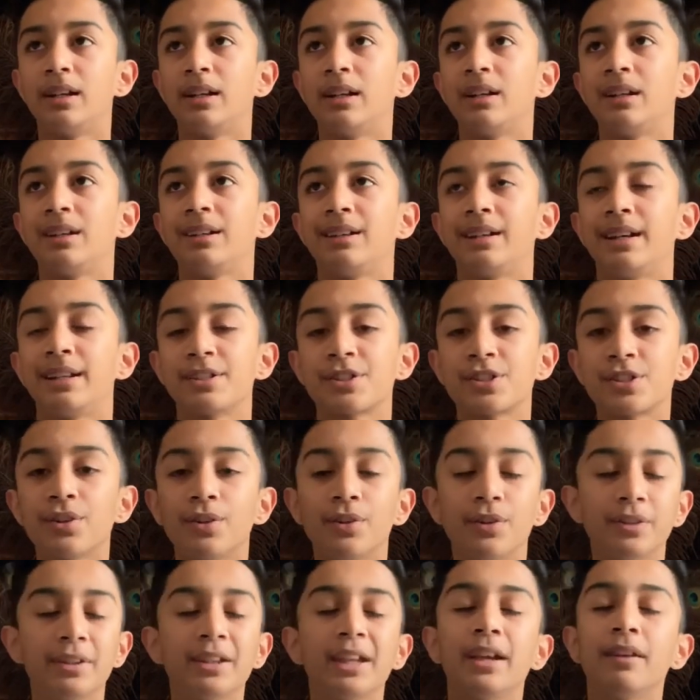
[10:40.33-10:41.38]
And
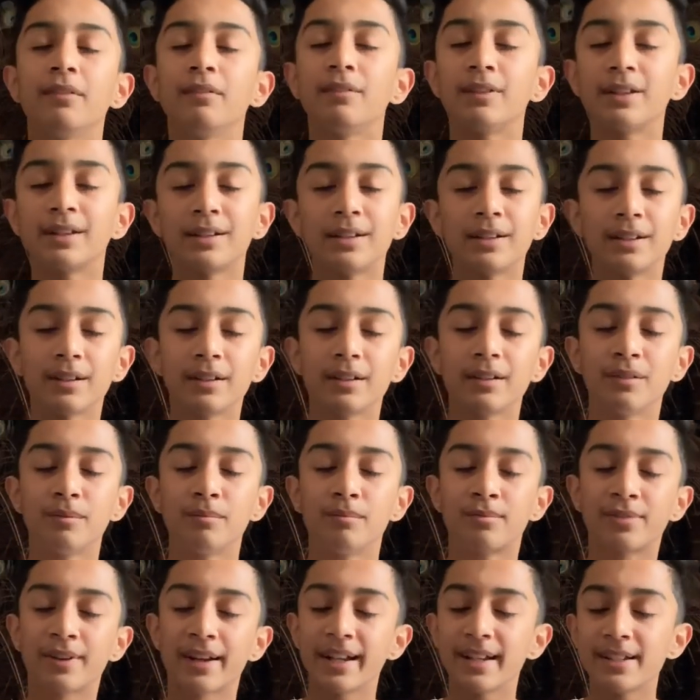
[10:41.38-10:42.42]
so they were
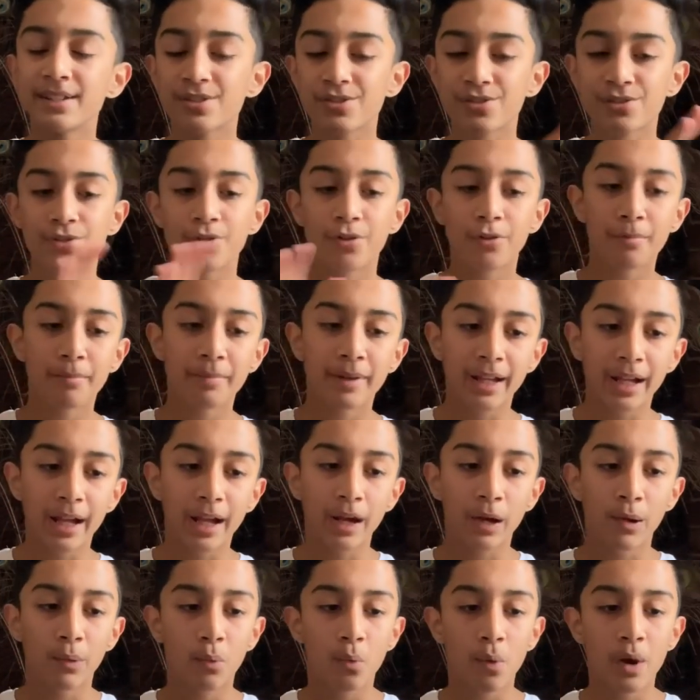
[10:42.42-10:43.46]

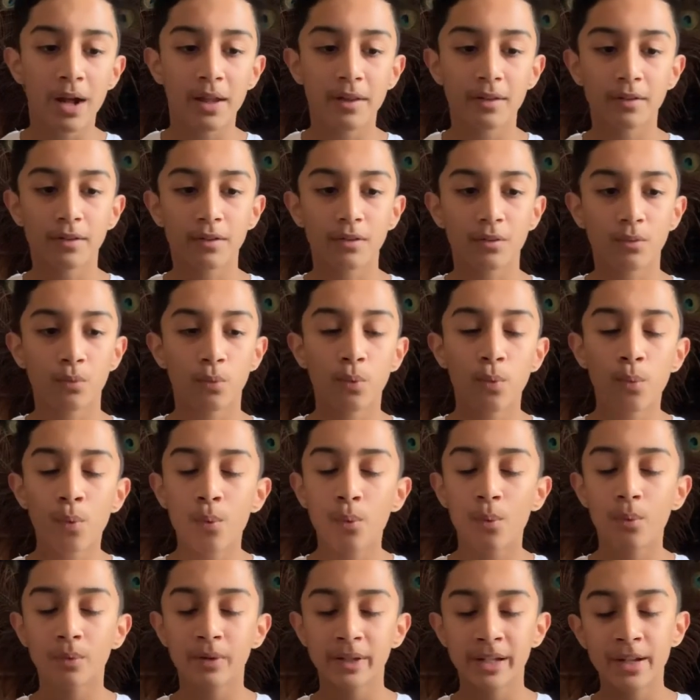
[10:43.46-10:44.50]
brainstorming
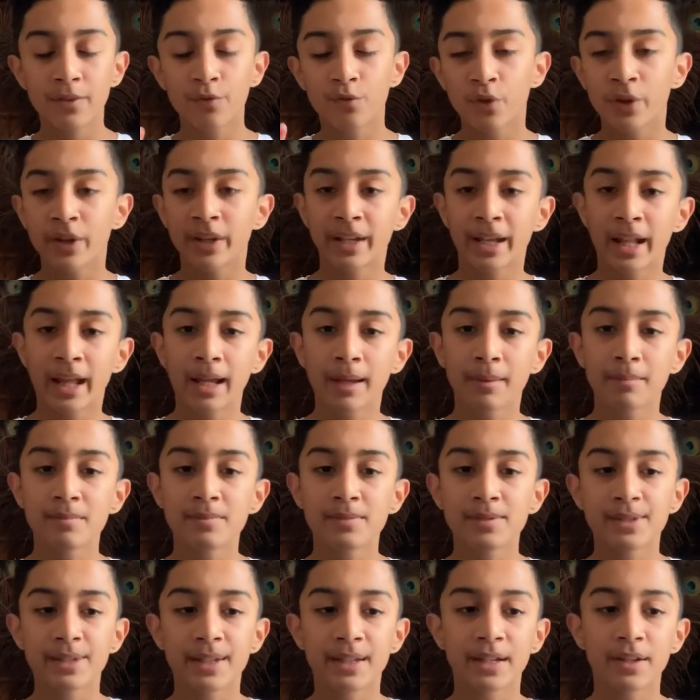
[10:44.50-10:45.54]
different
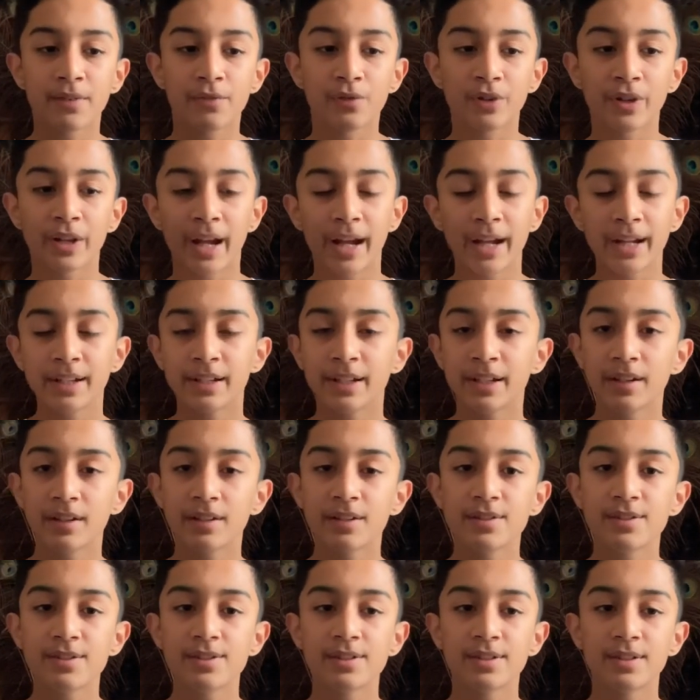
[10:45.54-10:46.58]
names and different
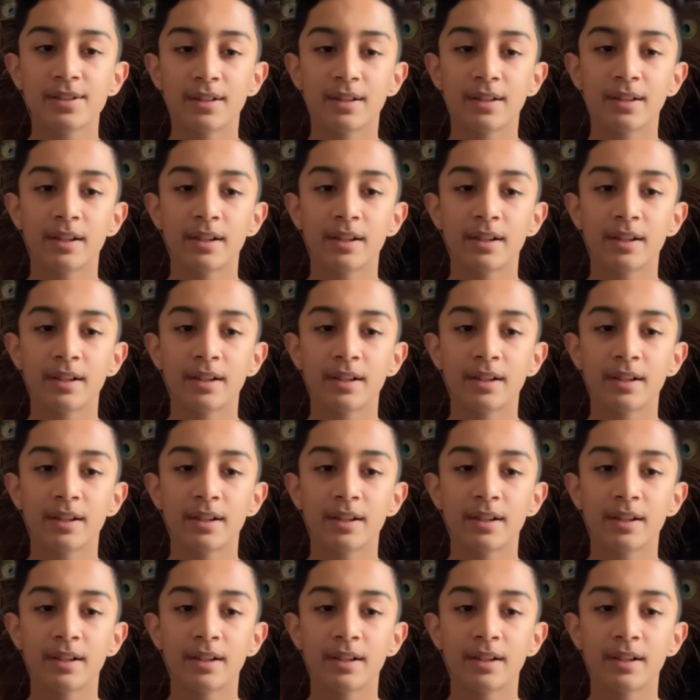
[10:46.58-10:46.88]
ideas